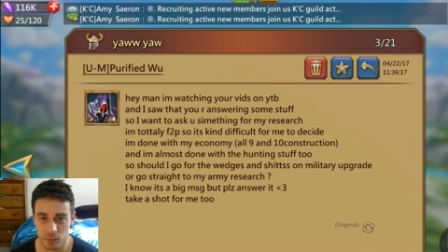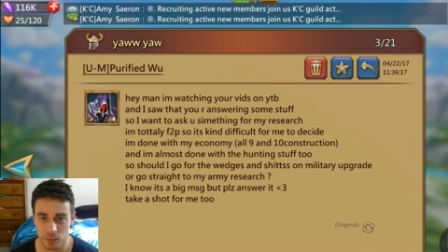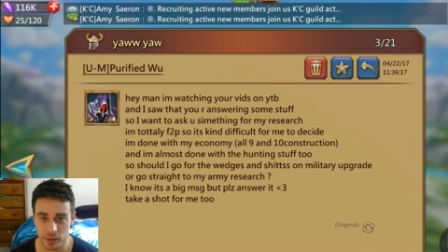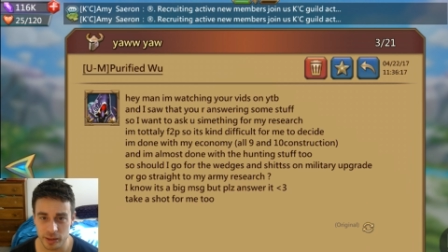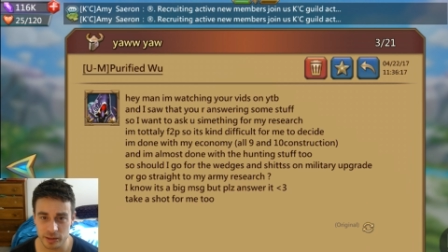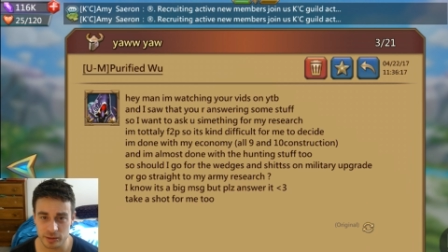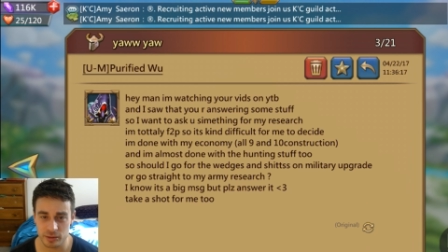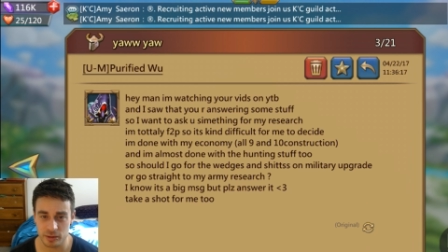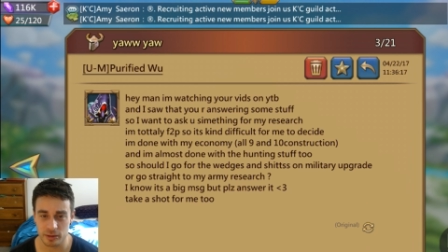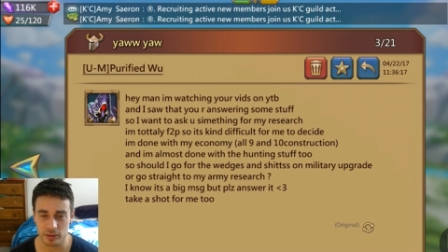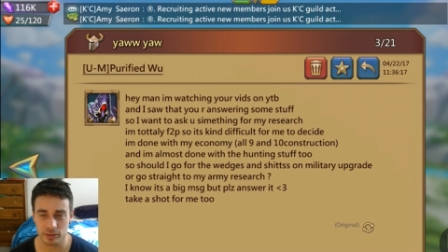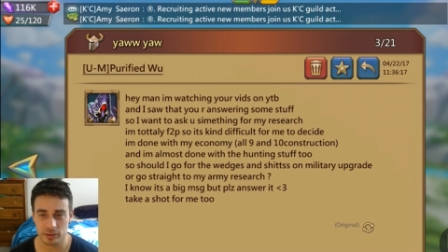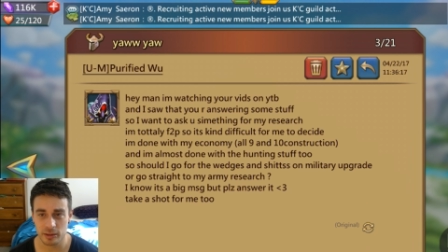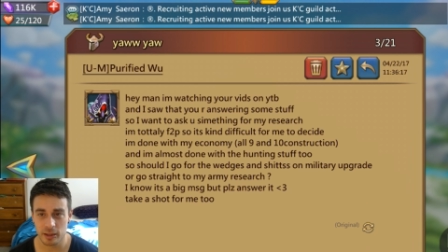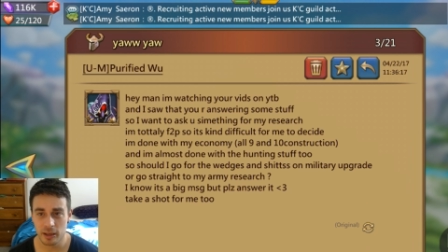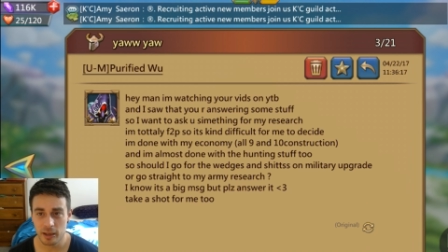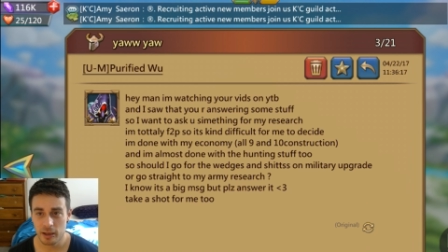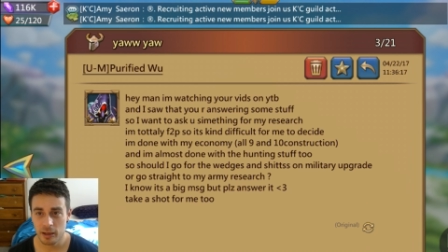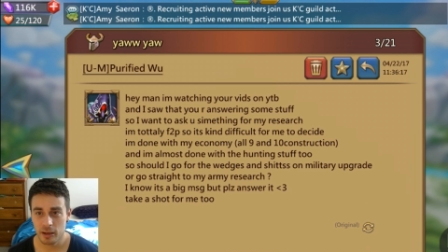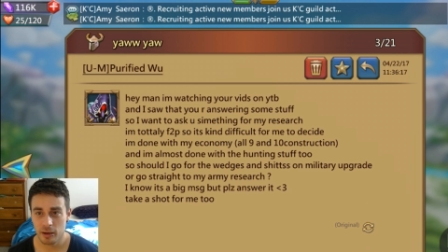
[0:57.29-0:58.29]
research?
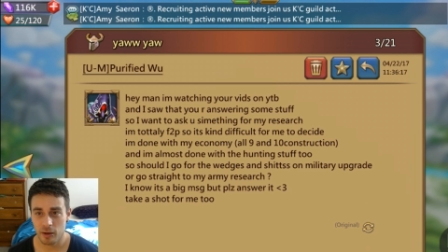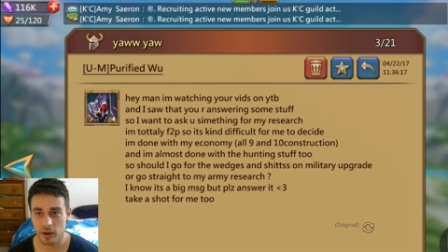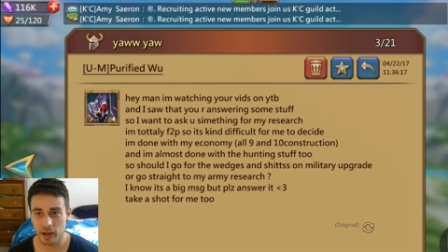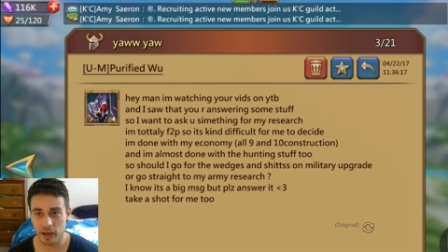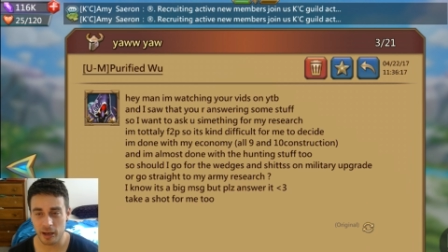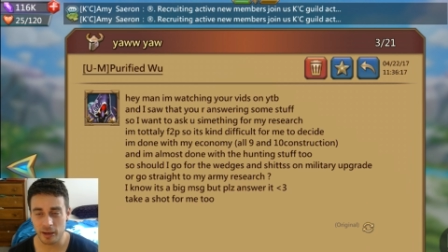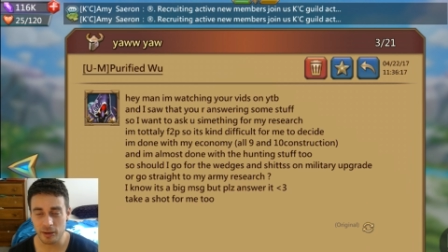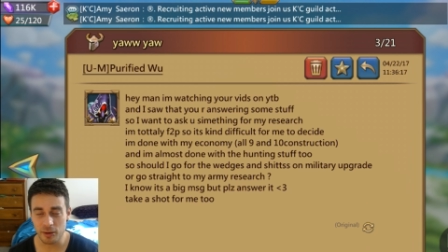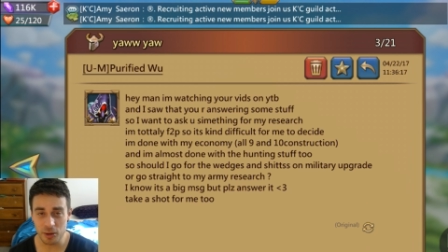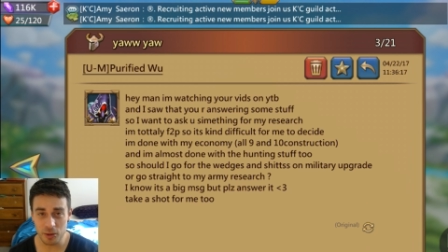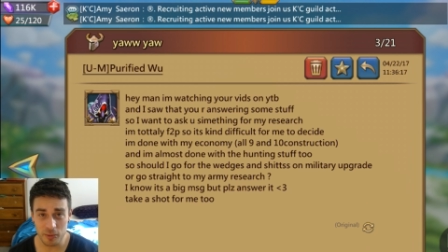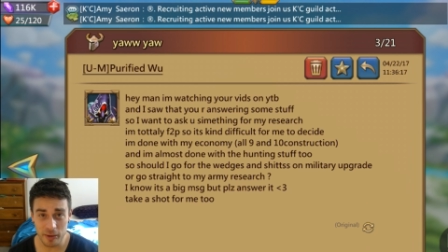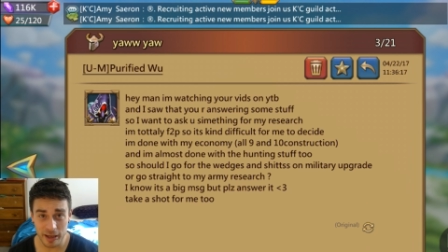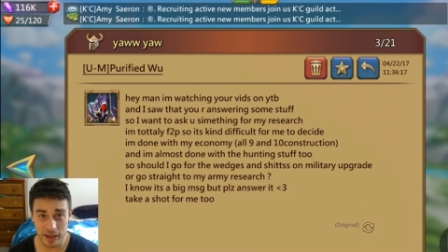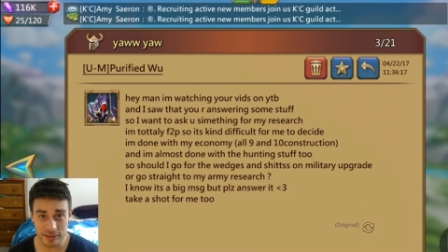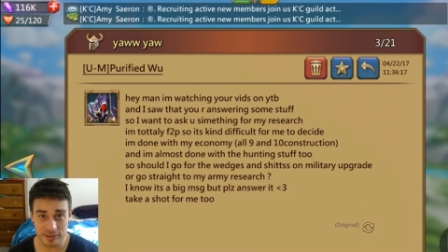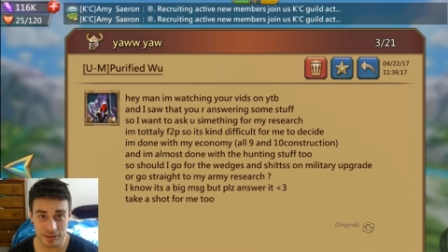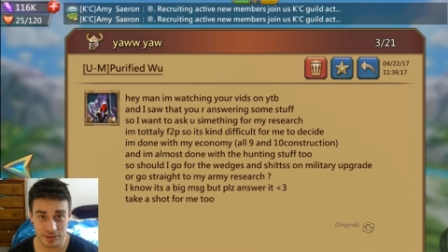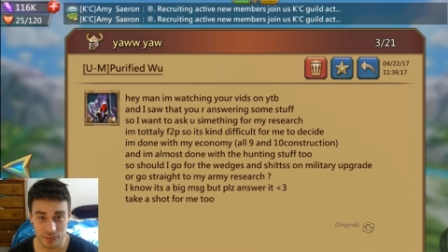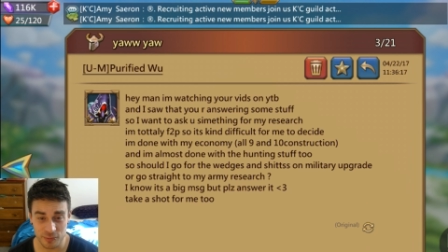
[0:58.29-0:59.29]
Alright, I know you
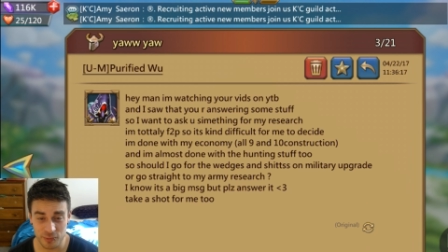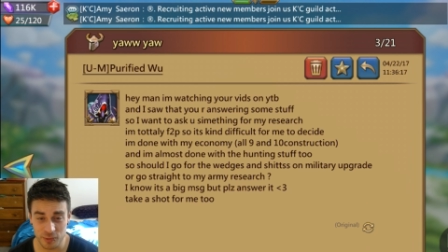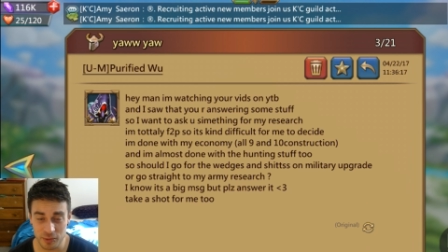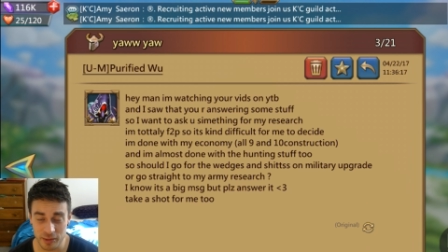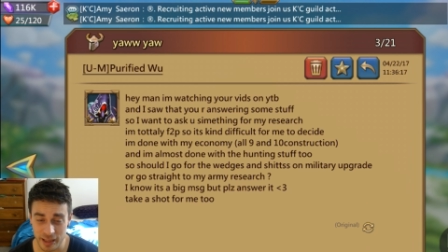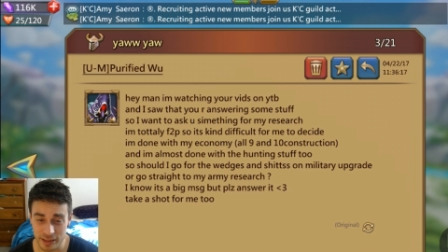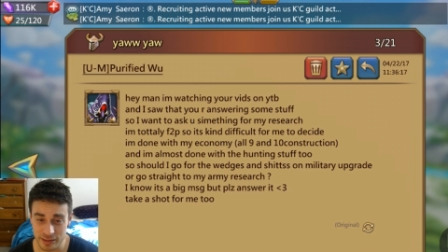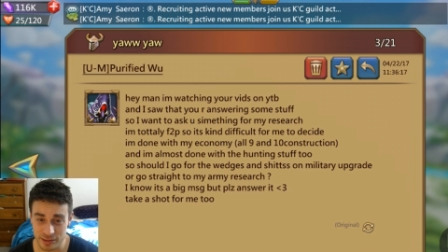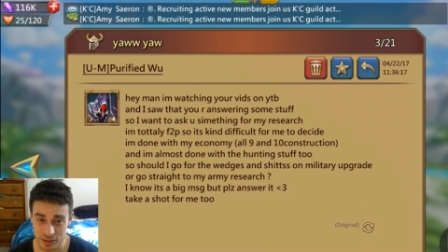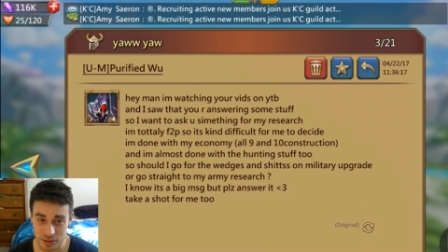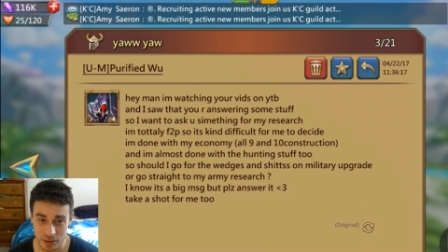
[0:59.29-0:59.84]
asked this a few days